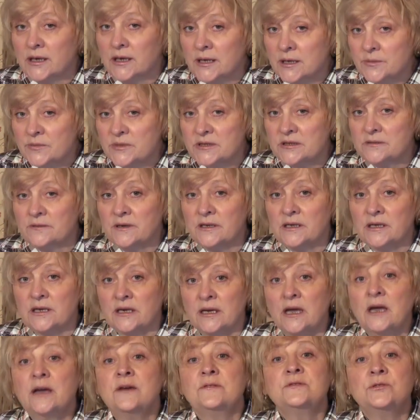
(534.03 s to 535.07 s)
What will
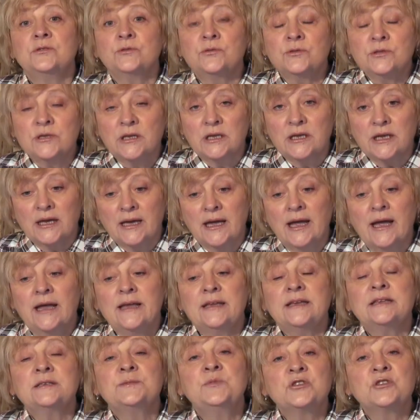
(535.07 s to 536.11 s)
happen with people who
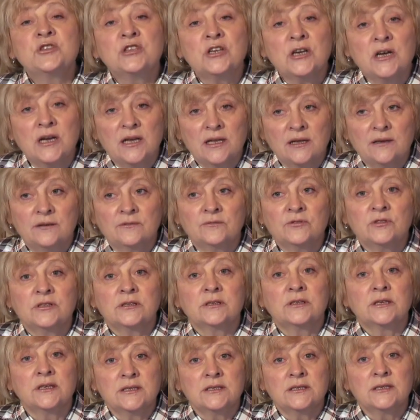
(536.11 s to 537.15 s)
won't manage to
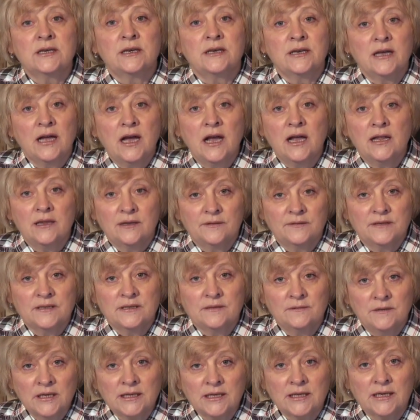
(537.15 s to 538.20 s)
change
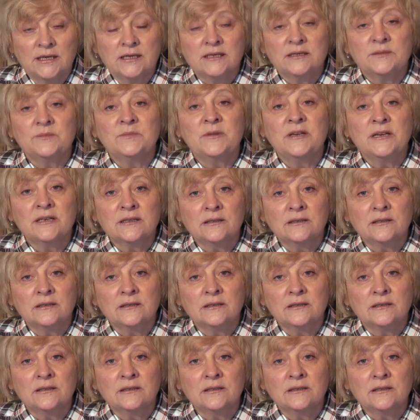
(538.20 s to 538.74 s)
themselves now?